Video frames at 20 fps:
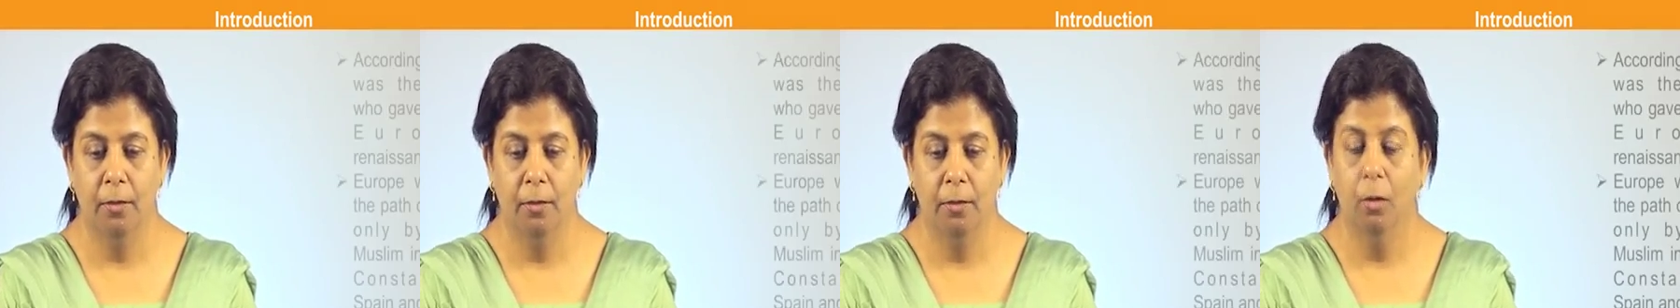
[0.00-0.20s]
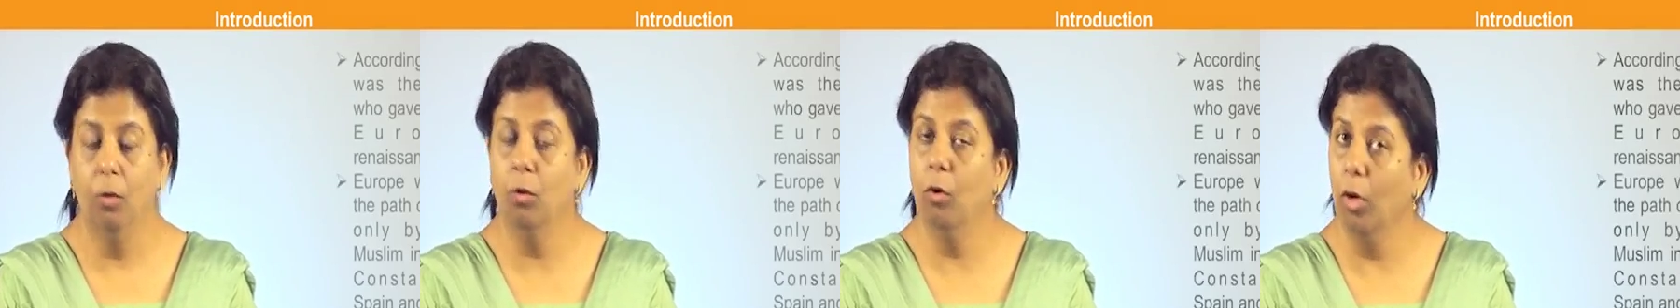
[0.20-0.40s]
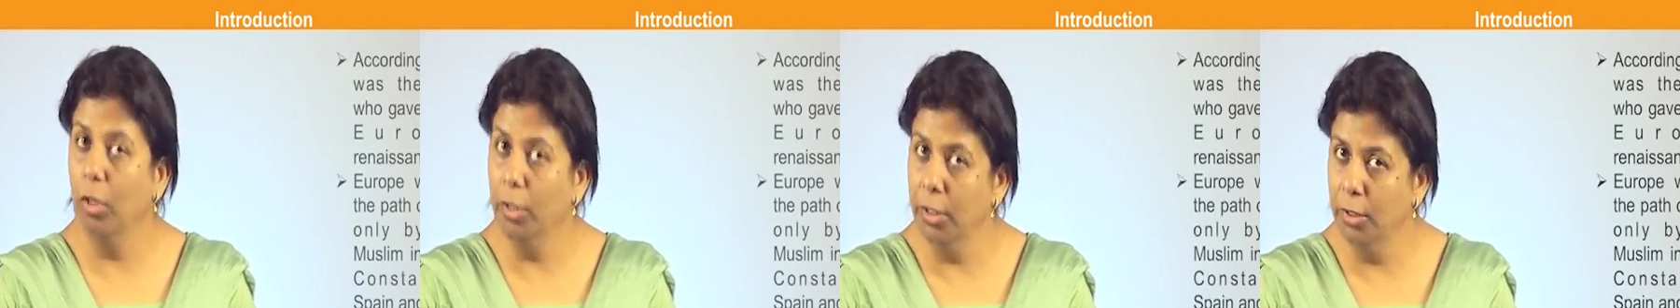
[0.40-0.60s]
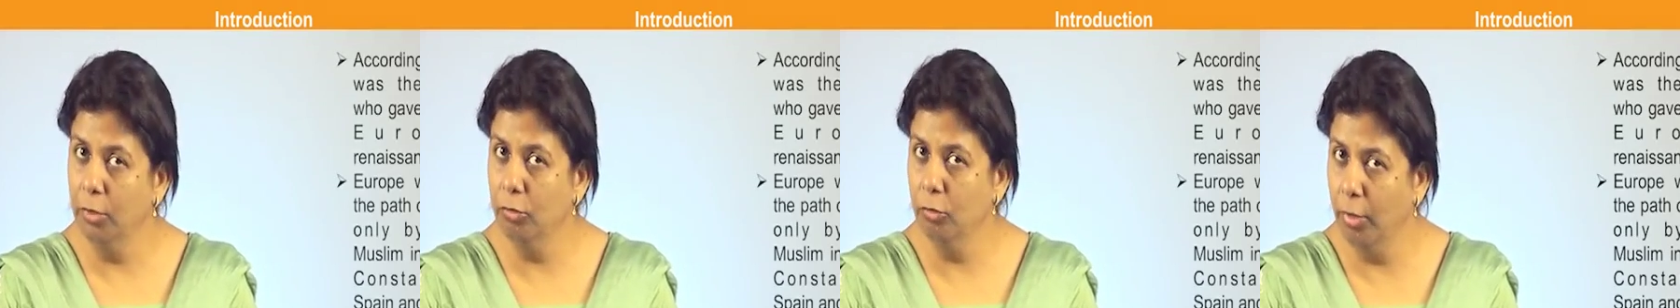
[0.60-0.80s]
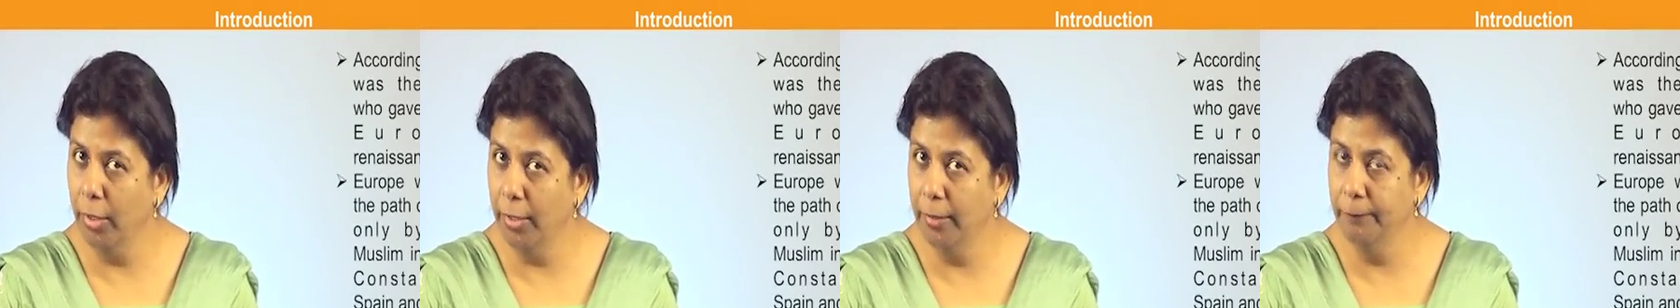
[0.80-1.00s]
According to
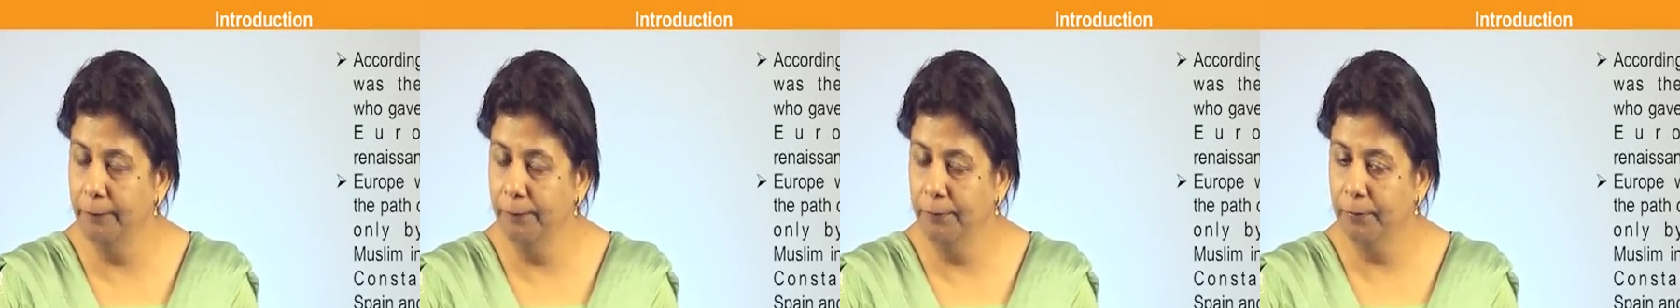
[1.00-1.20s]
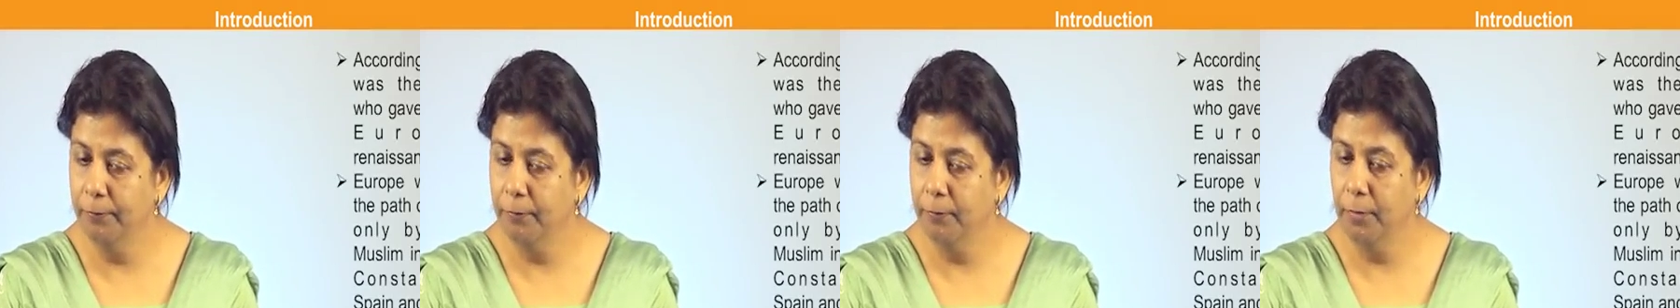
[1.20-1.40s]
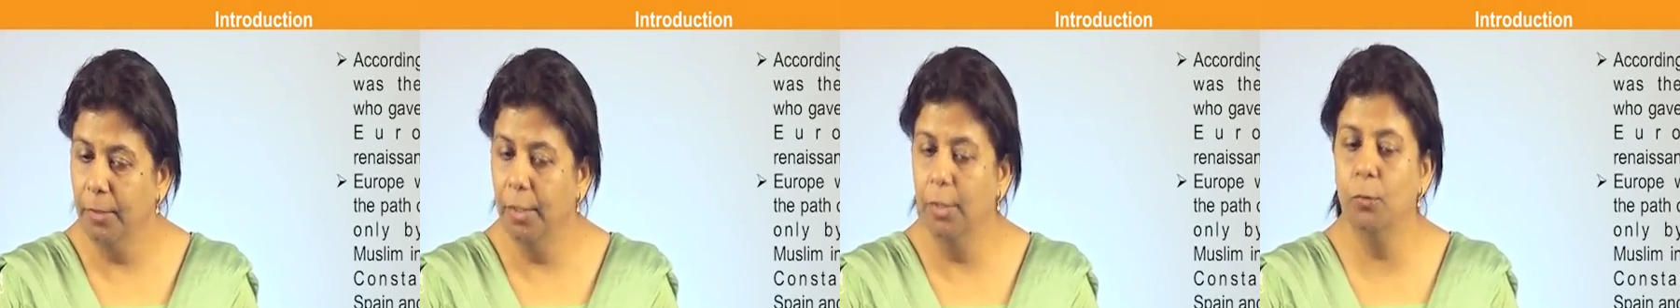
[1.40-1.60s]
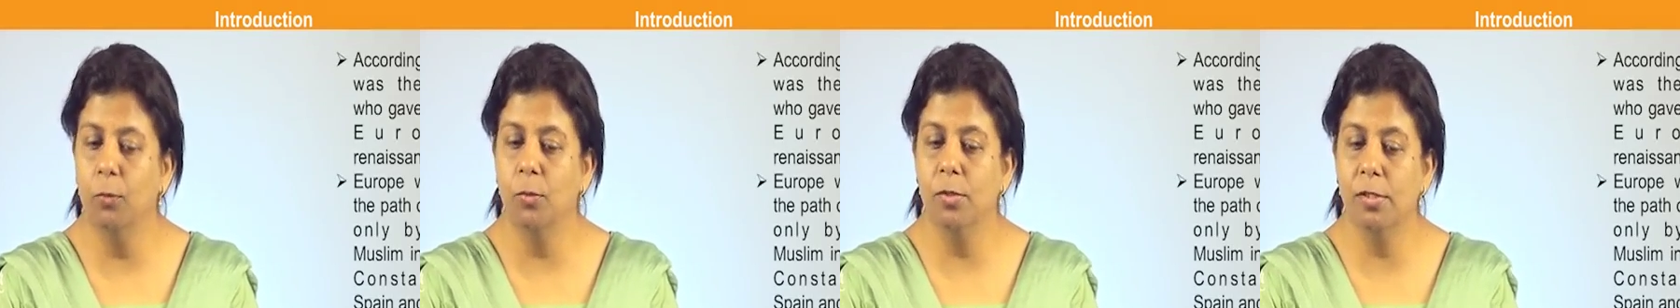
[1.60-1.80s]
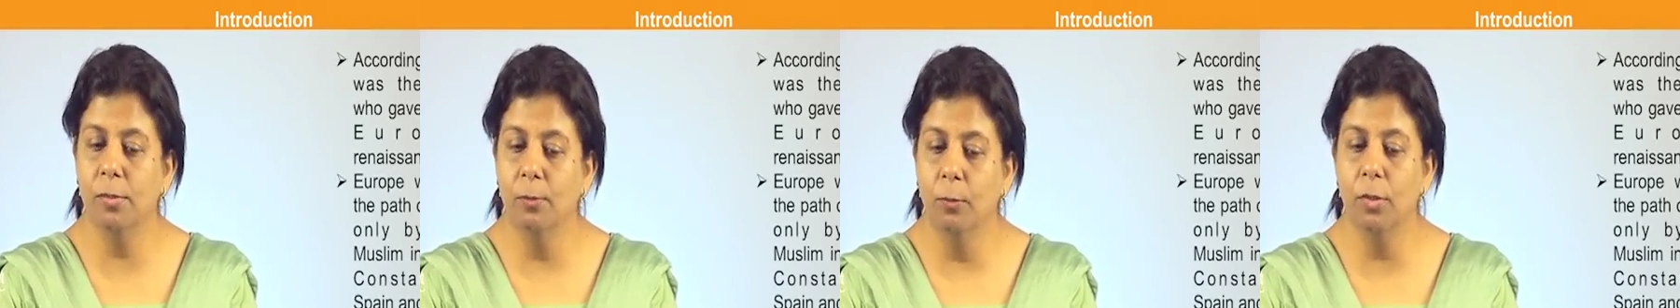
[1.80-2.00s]
him, it
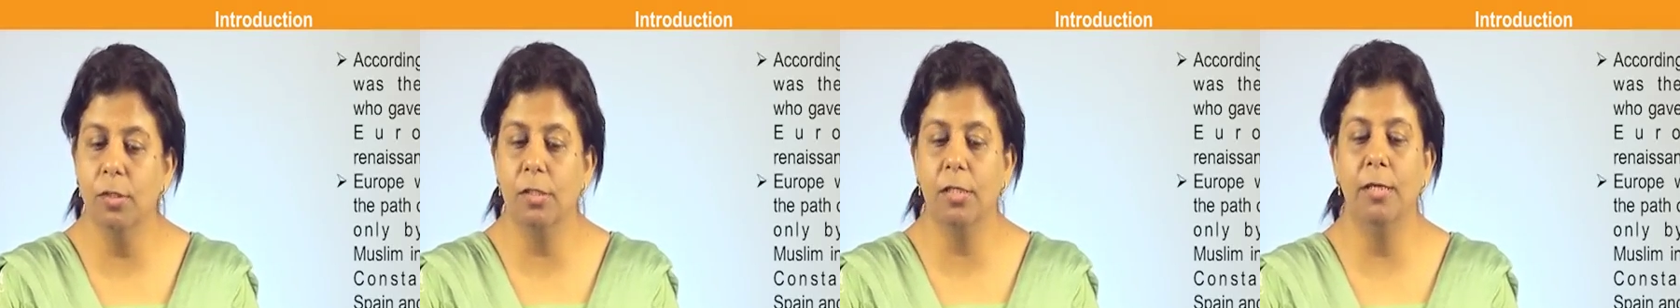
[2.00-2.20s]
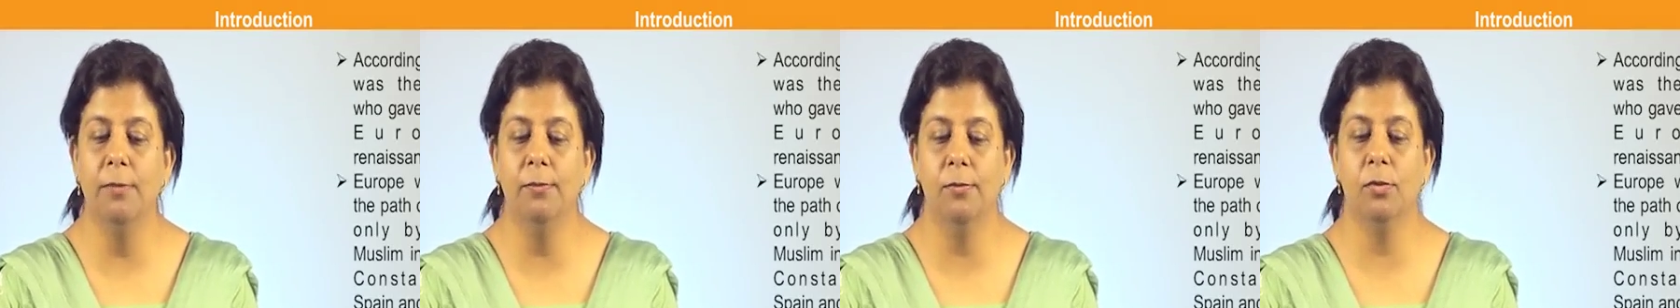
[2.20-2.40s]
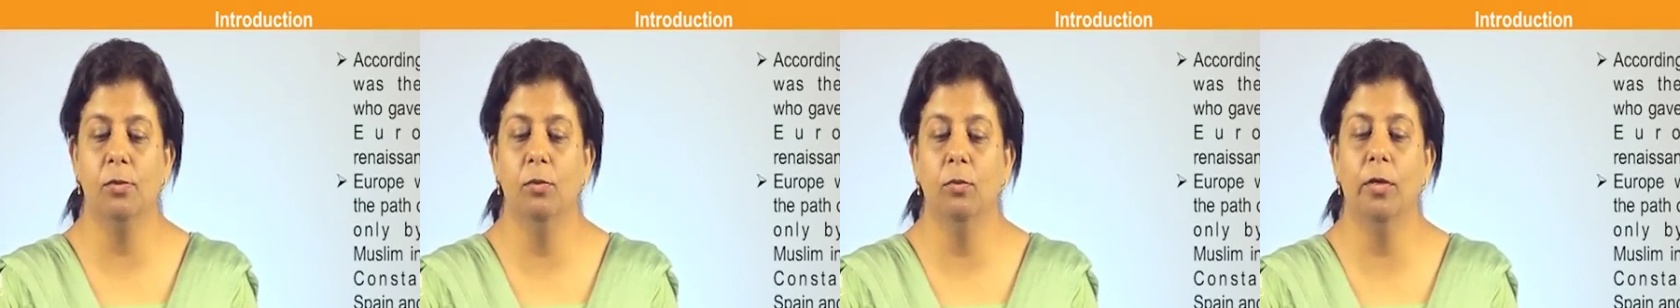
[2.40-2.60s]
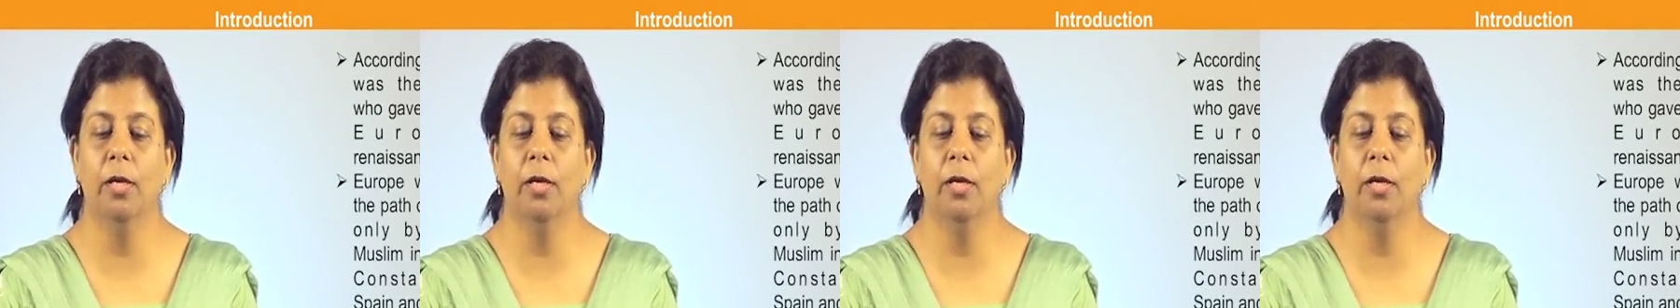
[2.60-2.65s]
was the Muslims who